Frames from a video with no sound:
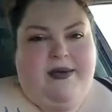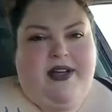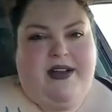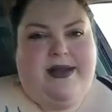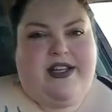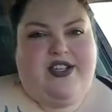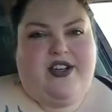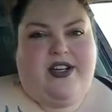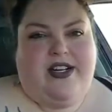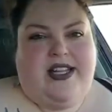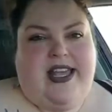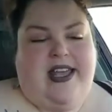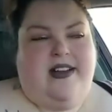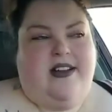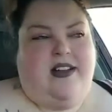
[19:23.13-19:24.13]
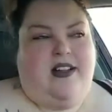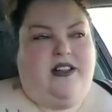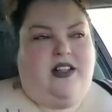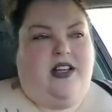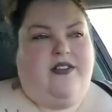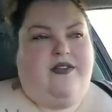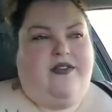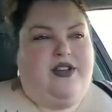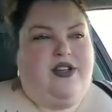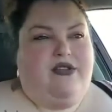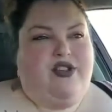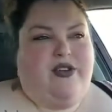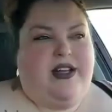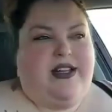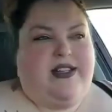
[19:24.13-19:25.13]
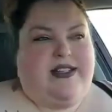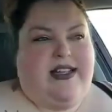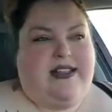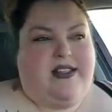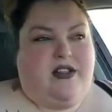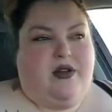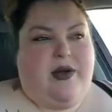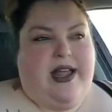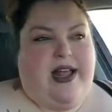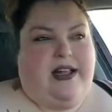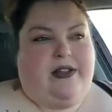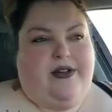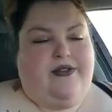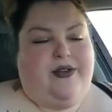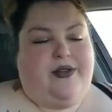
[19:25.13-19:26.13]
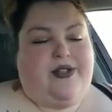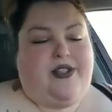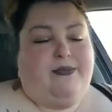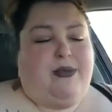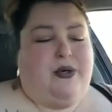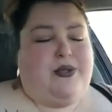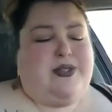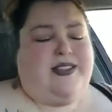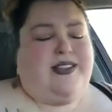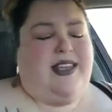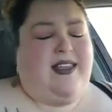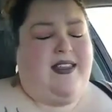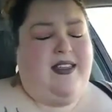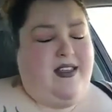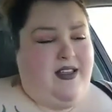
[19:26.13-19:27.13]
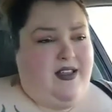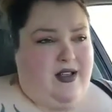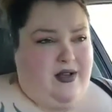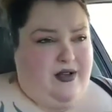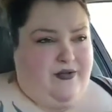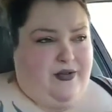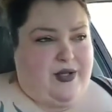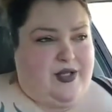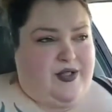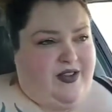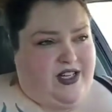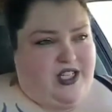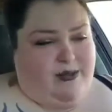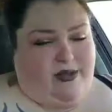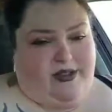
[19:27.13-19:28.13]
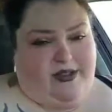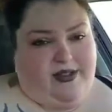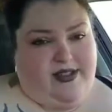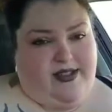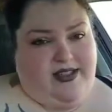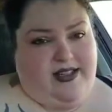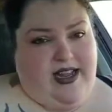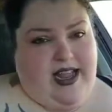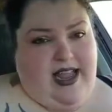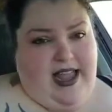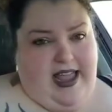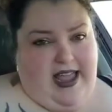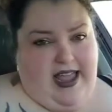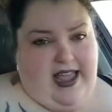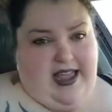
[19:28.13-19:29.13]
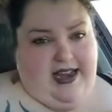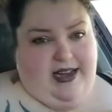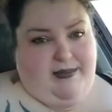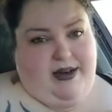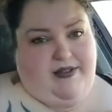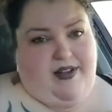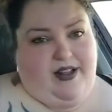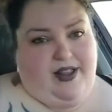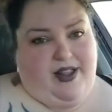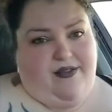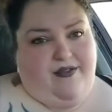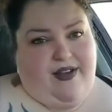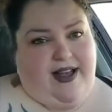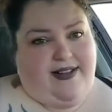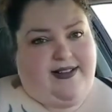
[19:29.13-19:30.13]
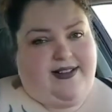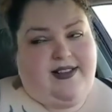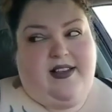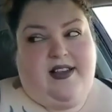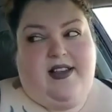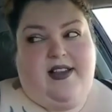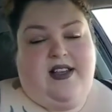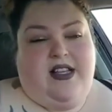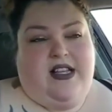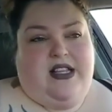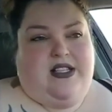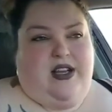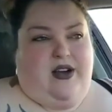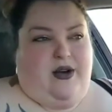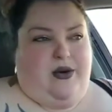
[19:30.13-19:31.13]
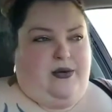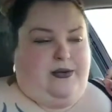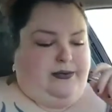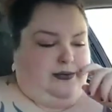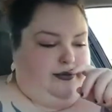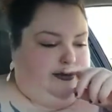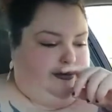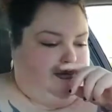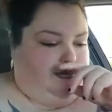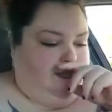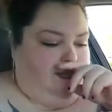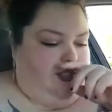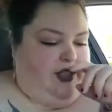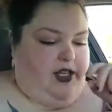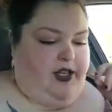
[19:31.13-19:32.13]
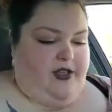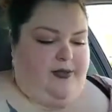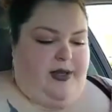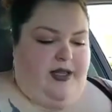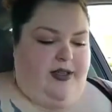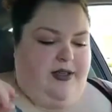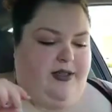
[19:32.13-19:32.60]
I'm going to make sure to get a lot of nutrient-dense, low-calorie food. So mostly fruits, vegetables, and a bit of healthy fats. So, excuse me.